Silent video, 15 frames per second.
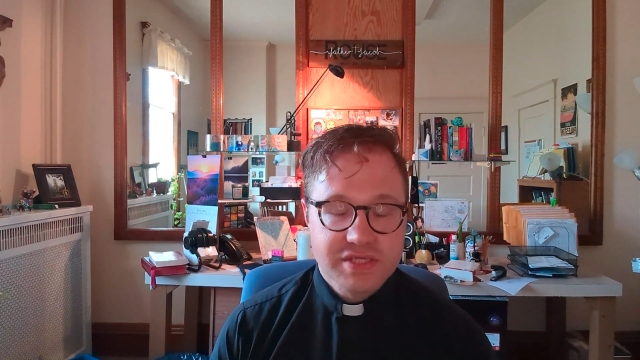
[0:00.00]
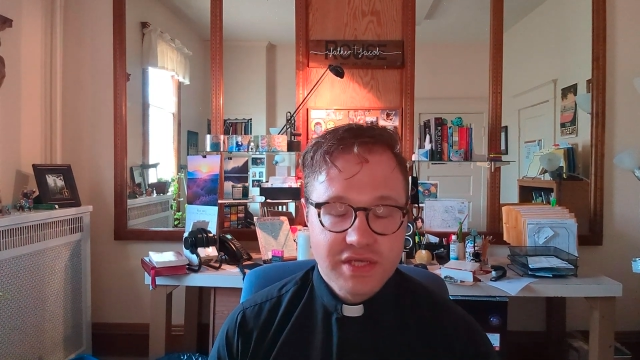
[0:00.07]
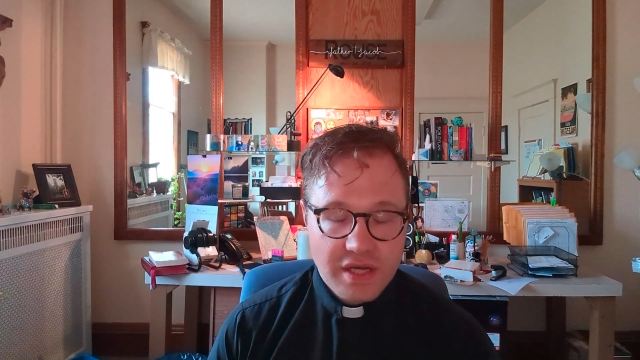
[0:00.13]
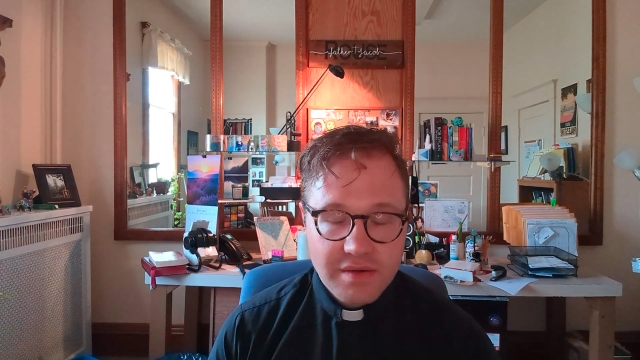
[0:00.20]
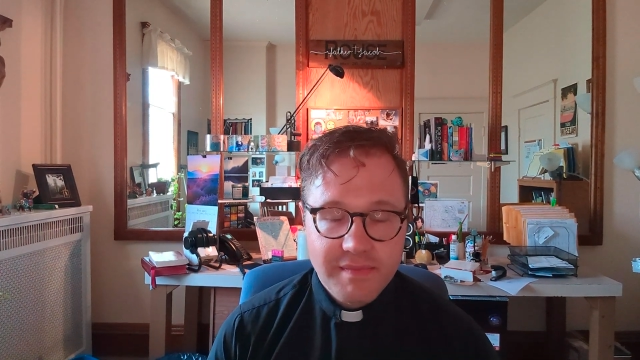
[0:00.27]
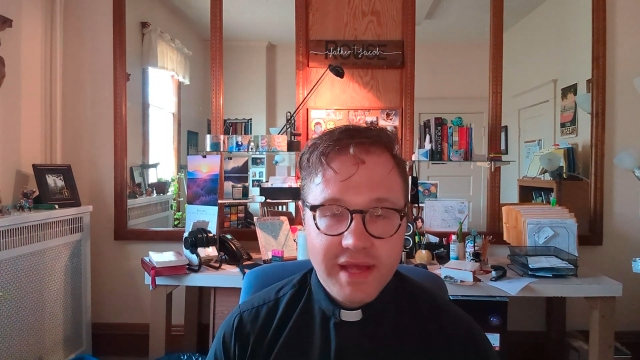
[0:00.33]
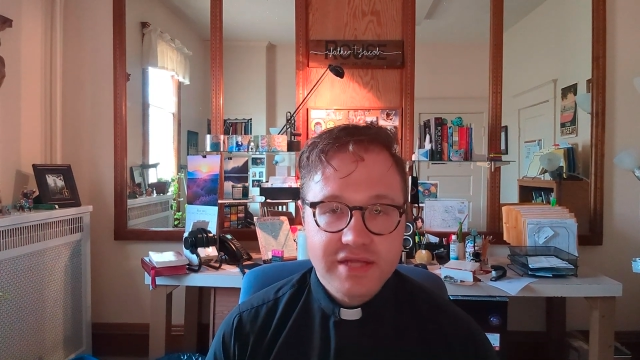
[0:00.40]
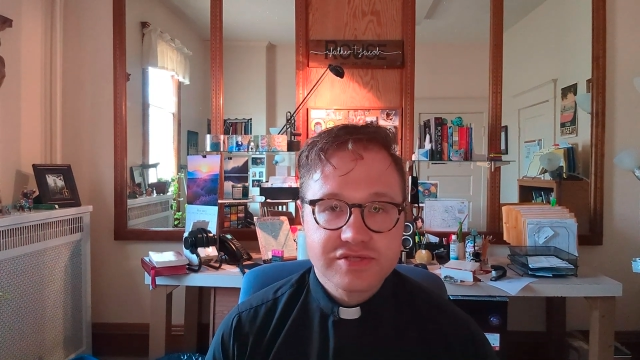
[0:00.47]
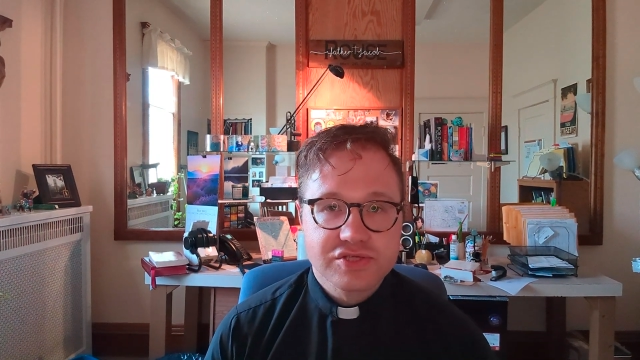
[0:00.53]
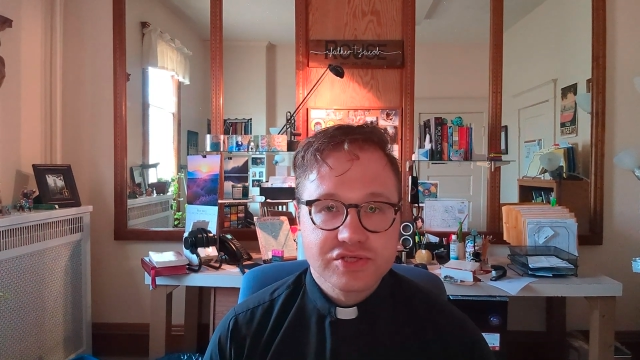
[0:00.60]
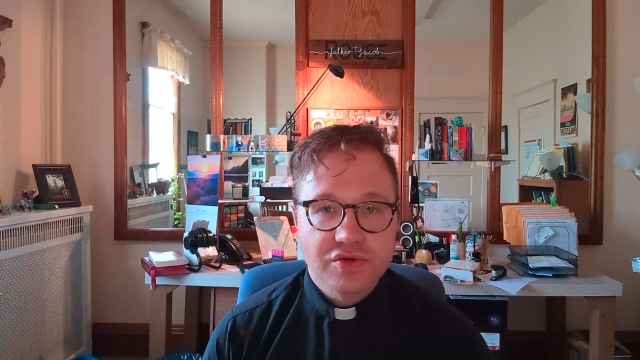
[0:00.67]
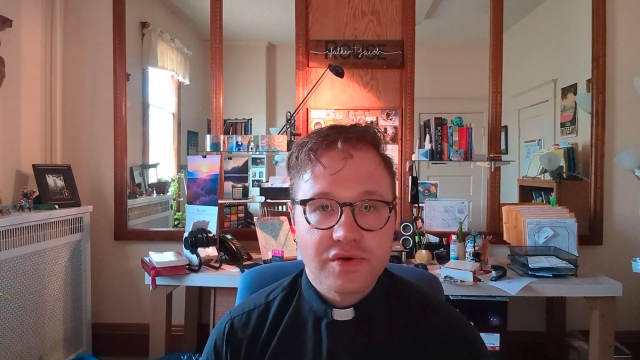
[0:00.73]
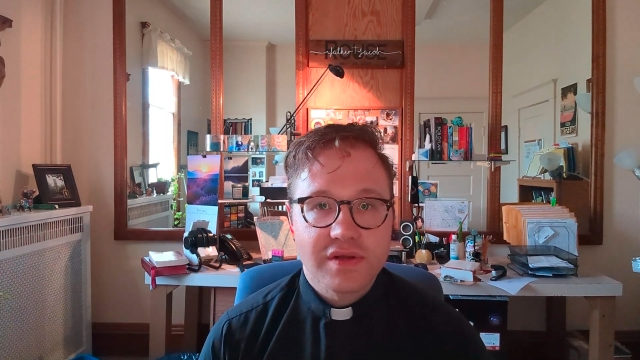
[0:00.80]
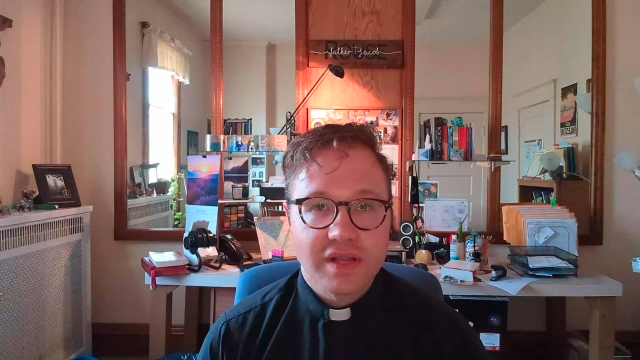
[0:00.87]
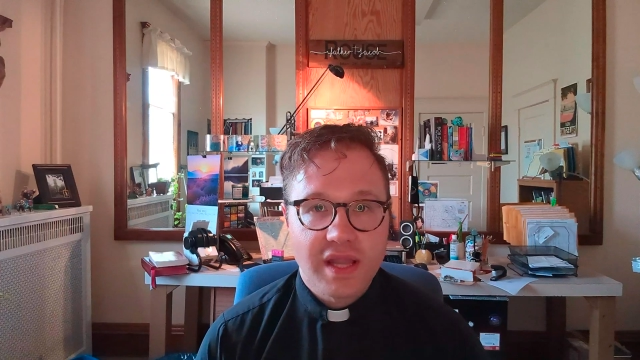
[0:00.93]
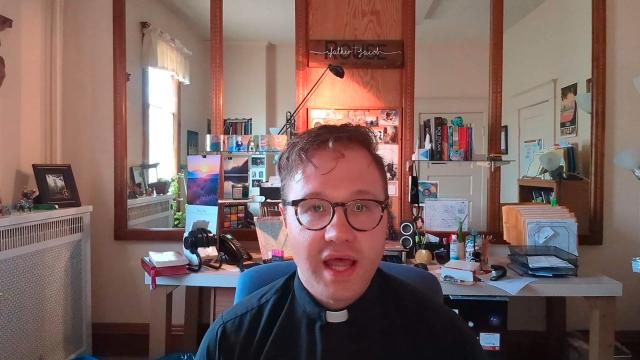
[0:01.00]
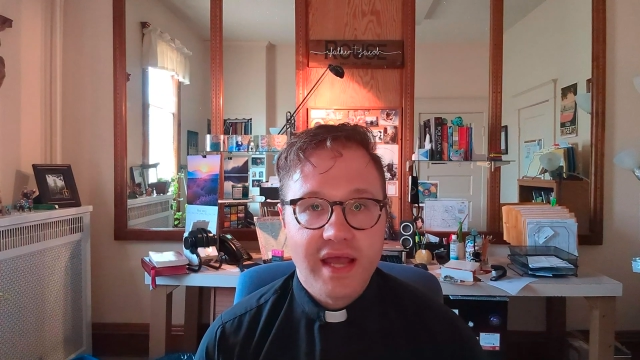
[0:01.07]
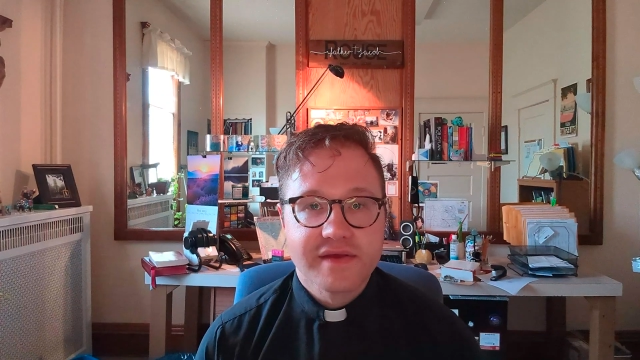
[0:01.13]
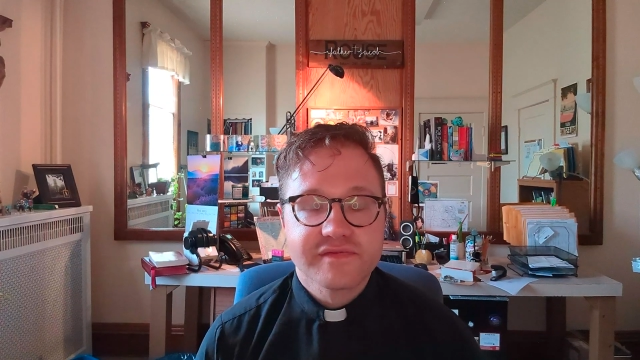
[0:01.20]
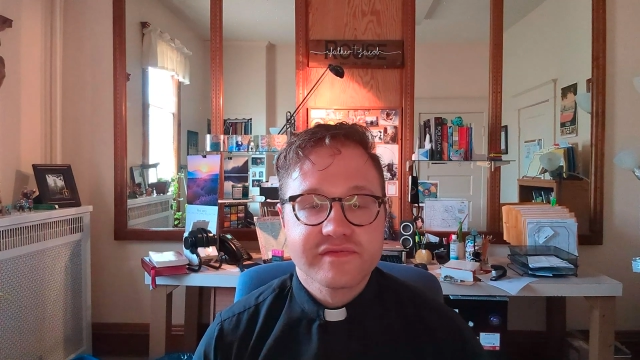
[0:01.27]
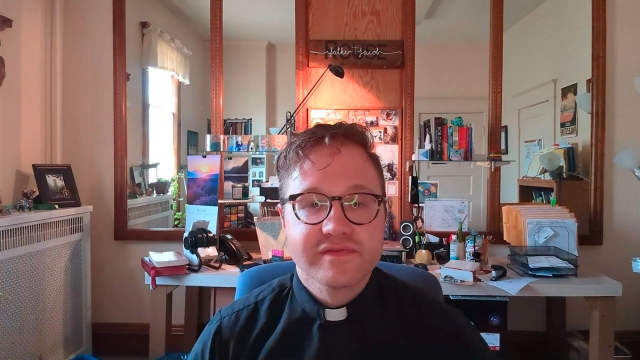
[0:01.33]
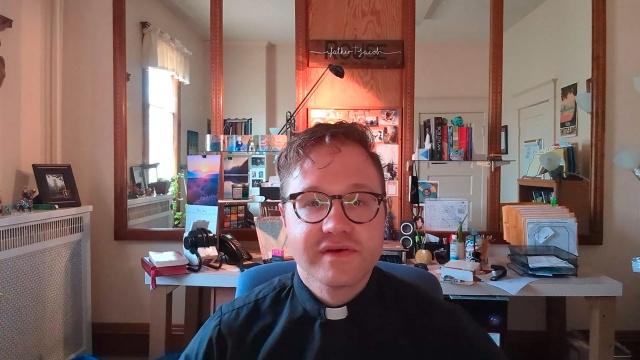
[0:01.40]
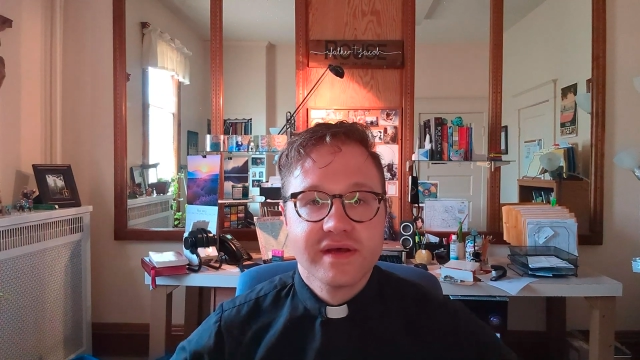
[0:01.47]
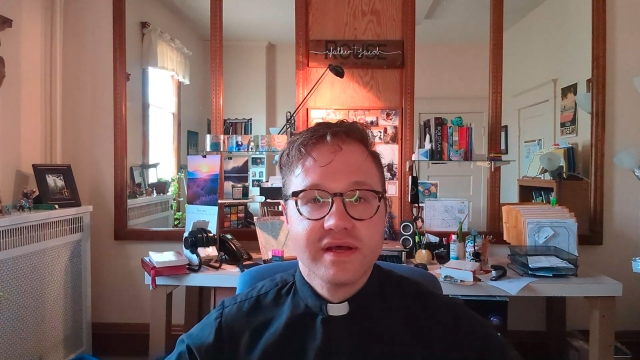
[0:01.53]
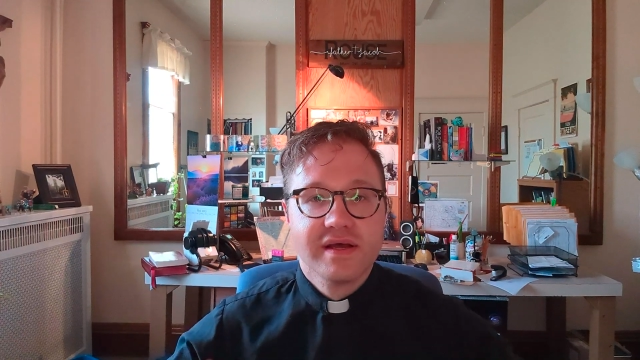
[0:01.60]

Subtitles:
young man's short life